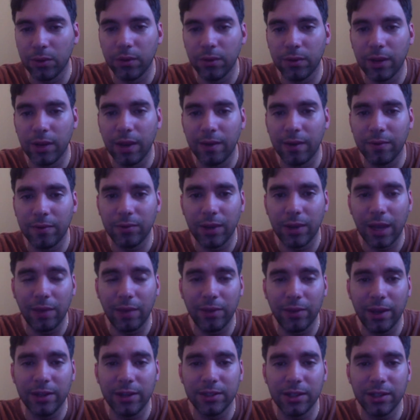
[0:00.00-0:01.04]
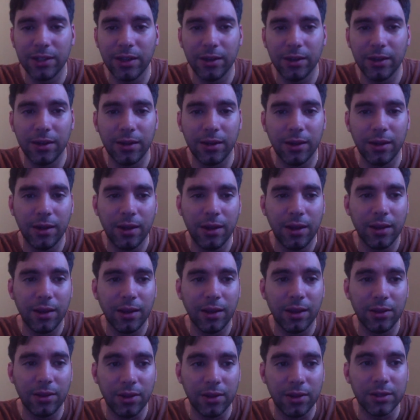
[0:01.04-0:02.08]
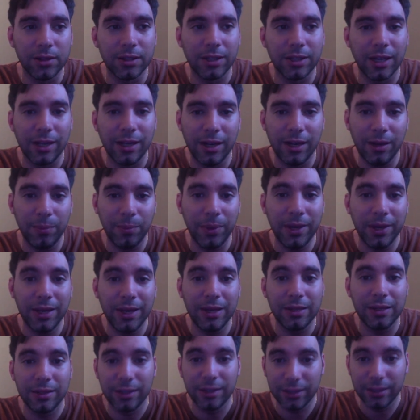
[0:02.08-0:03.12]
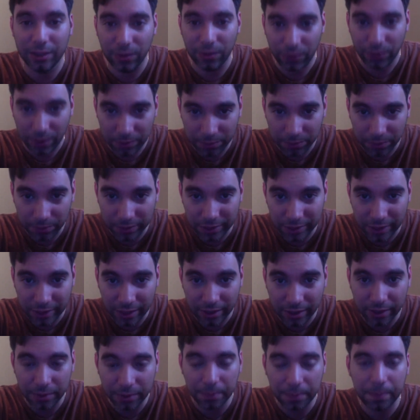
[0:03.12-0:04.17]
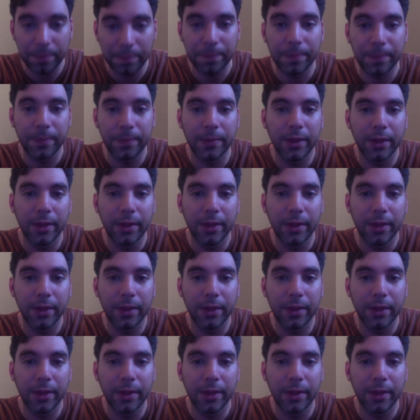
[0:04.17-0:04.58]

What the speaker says: I don't know, they have the HD on it that does 1080p 60 frames per second,